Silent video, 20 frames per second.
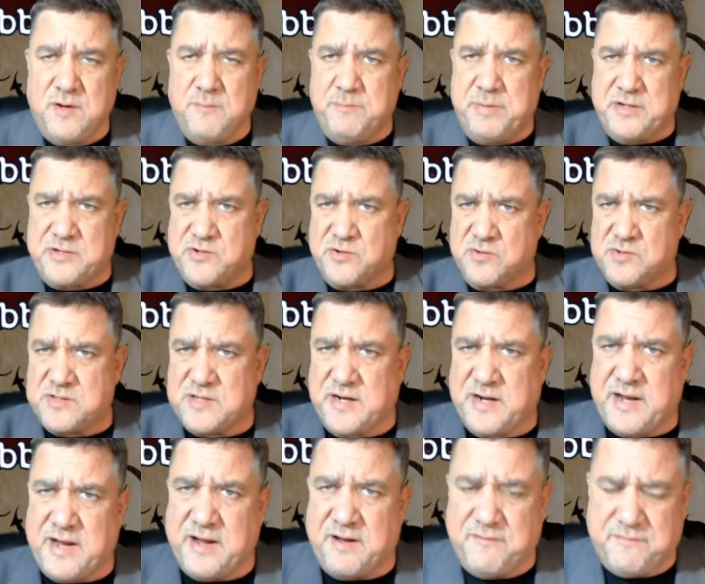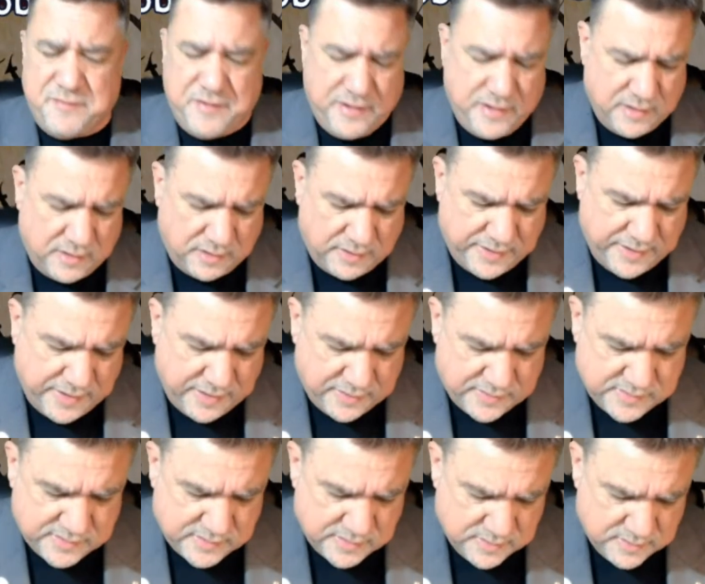pictures that have the
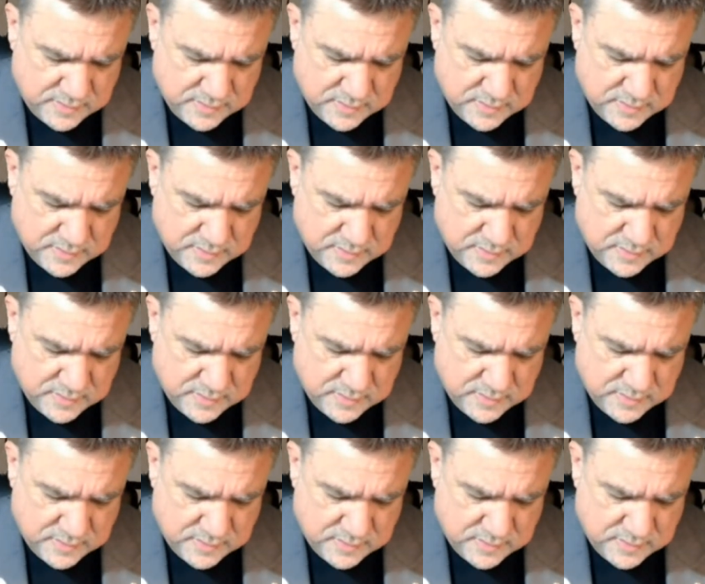links